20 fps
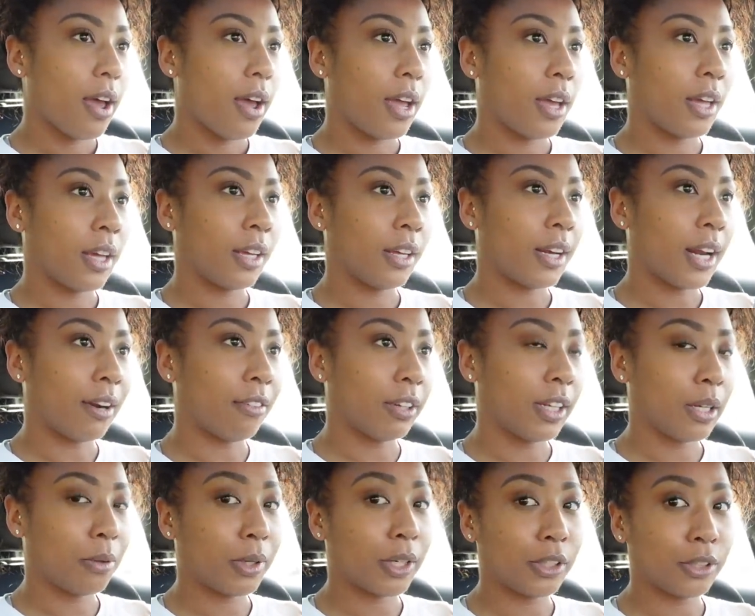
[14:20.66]
And I
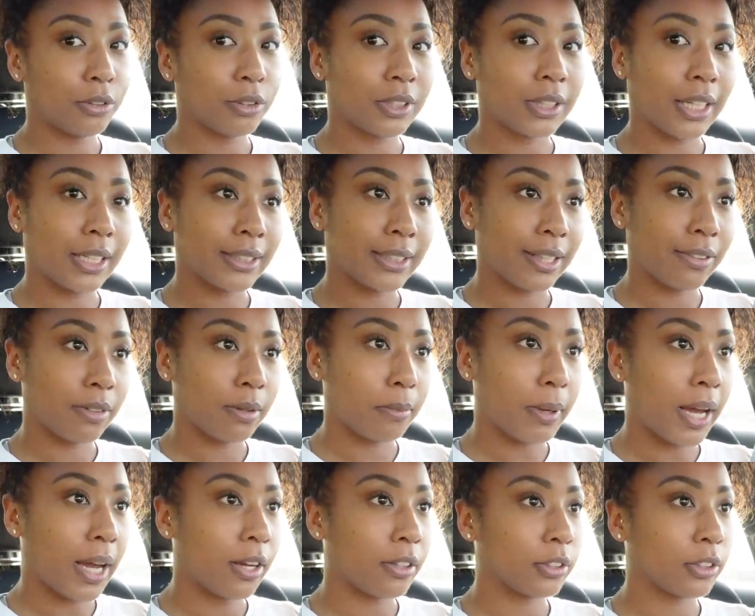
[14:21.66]
really want to lose like 7
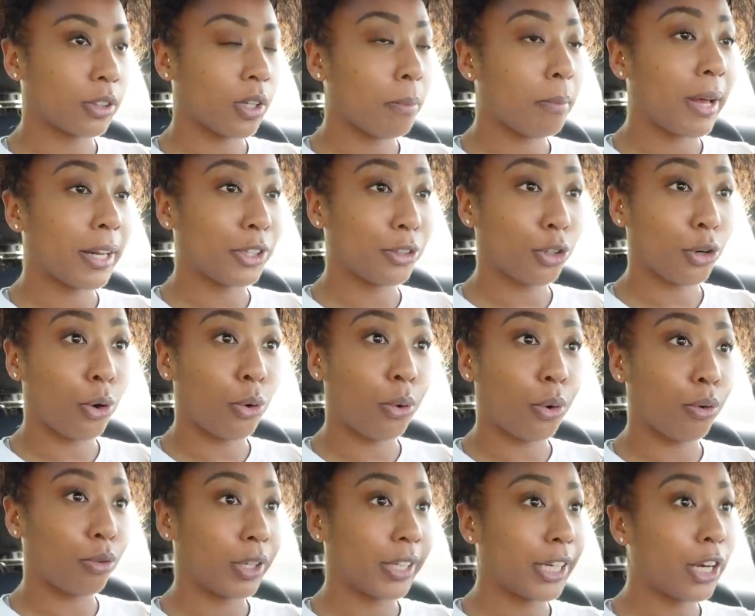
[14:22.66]
pounds. So I'm about to go
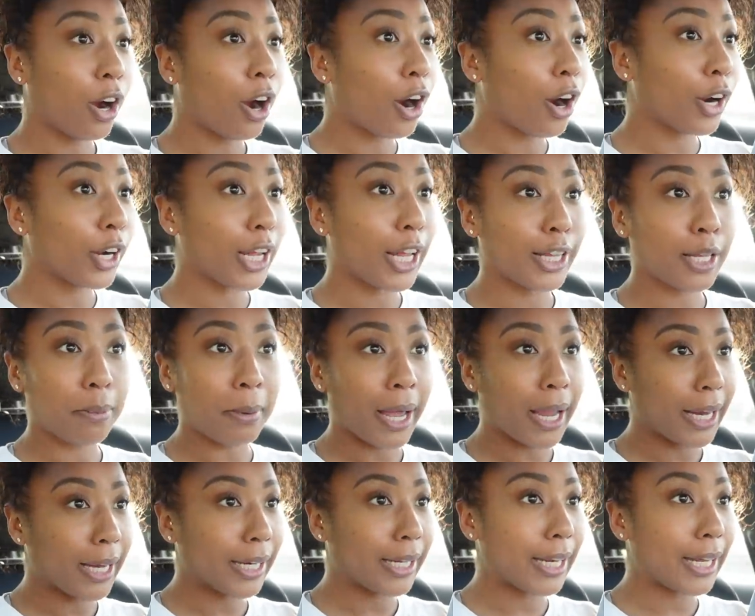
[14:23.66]
really hard in the
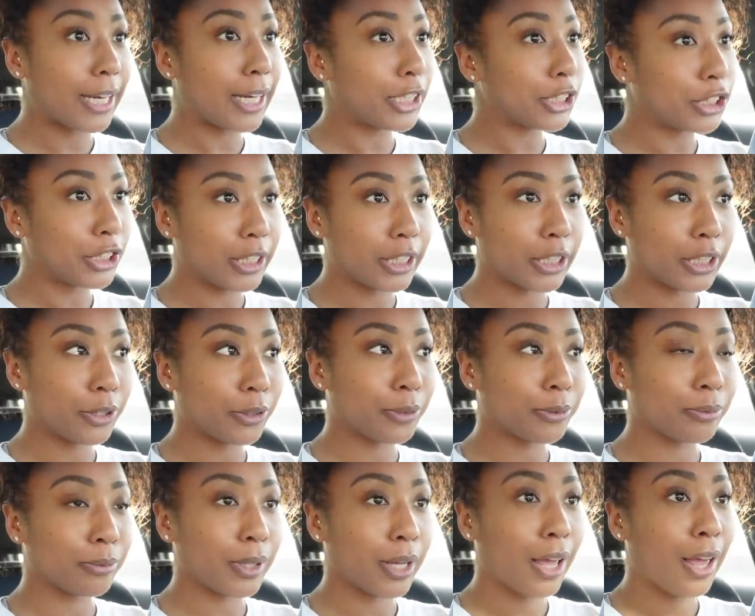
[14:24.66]
paint in the
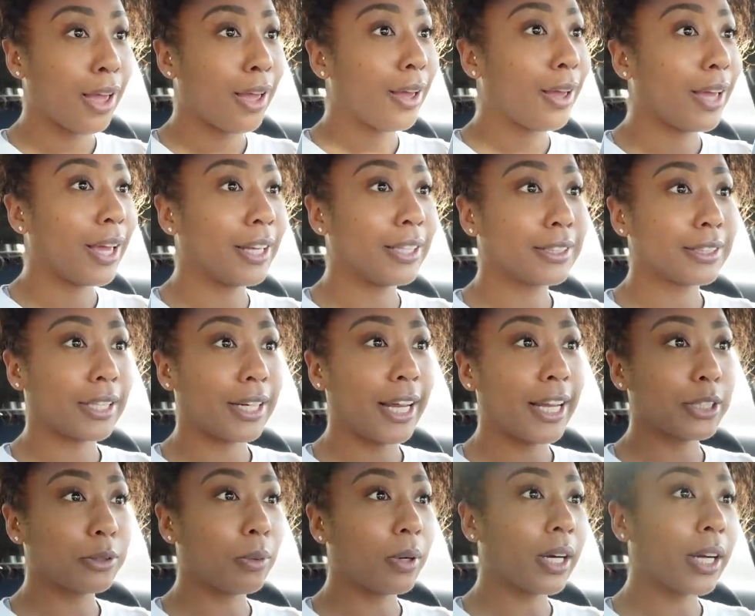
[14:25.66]
gym. And
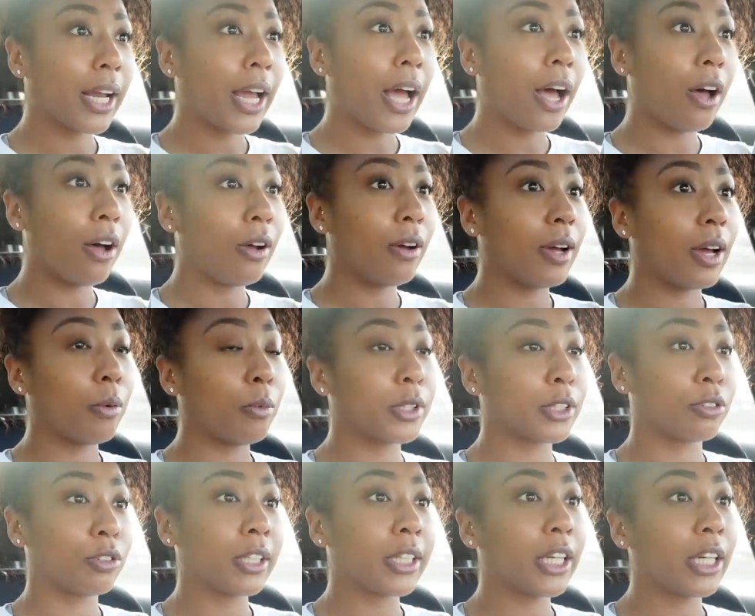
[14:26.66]
today's workout
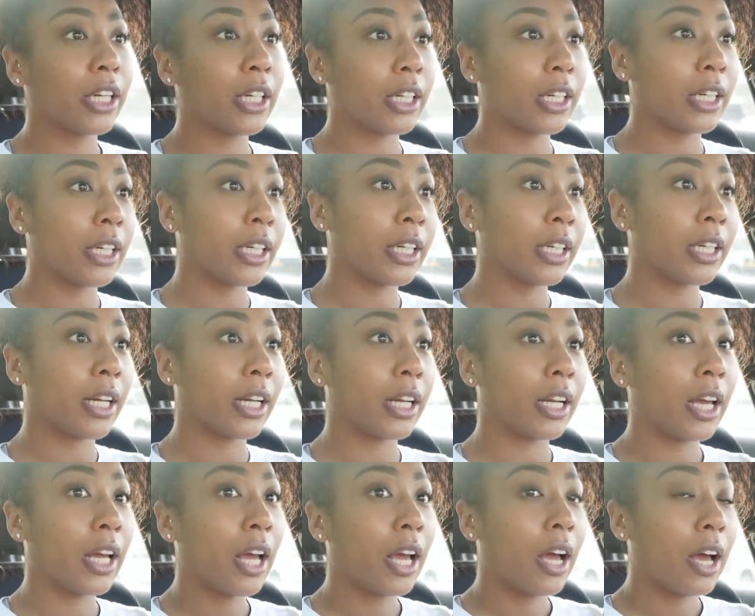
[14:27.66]
was really good.
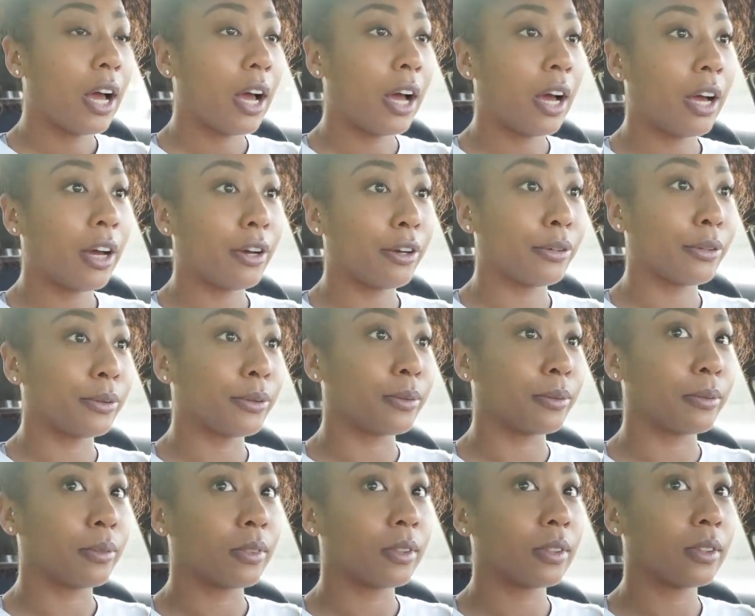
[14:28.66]

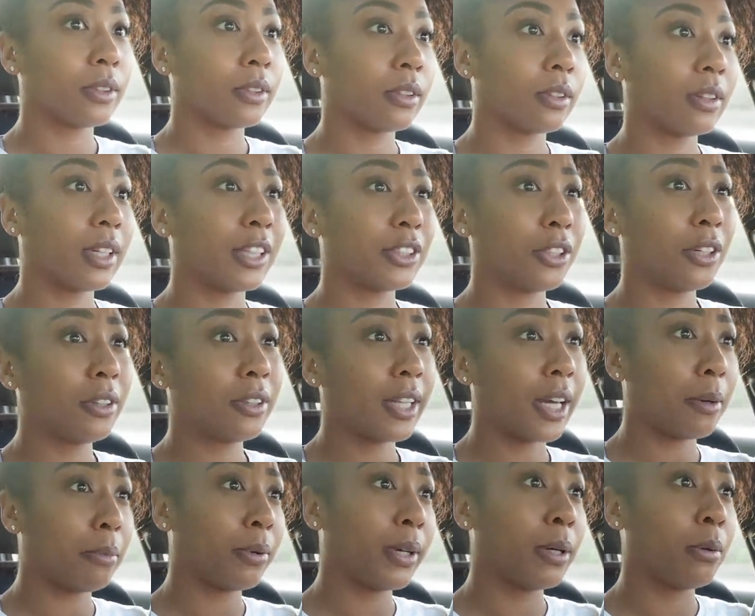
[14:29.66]
I took
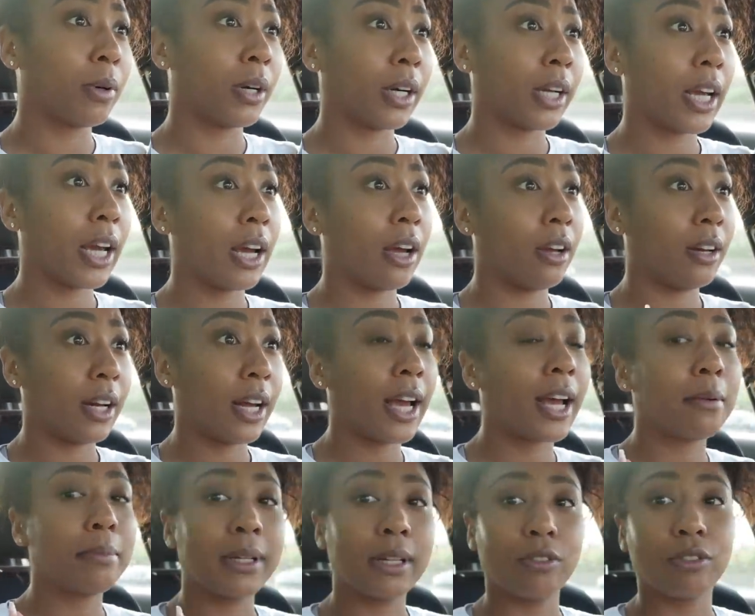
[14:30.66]
that pre-workout and it
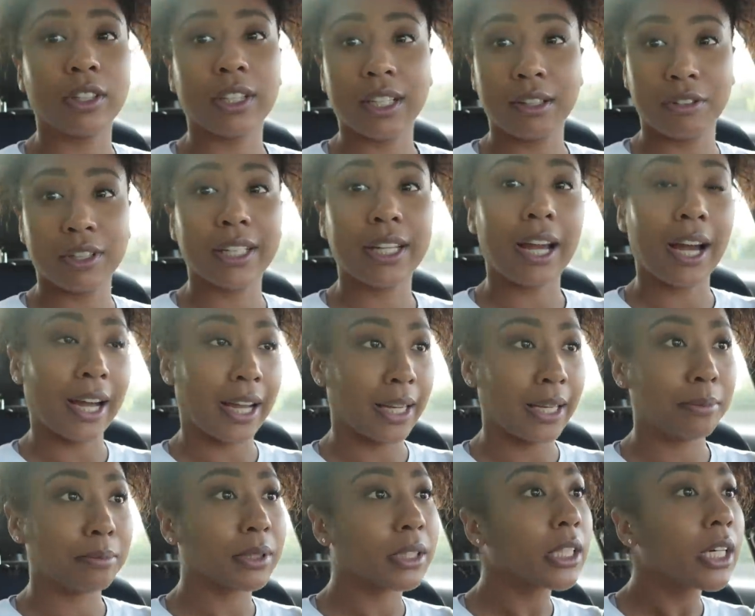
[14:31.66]
had me really, really
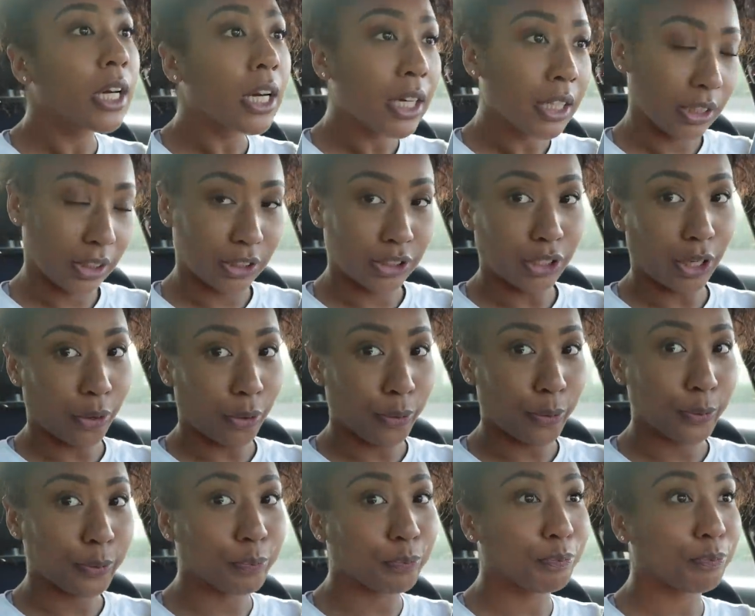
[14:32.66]
hyped.
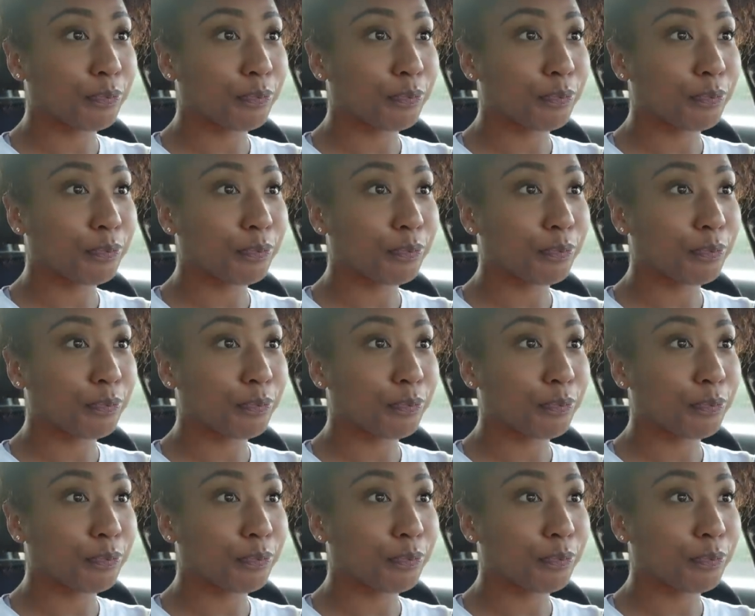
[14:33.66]
So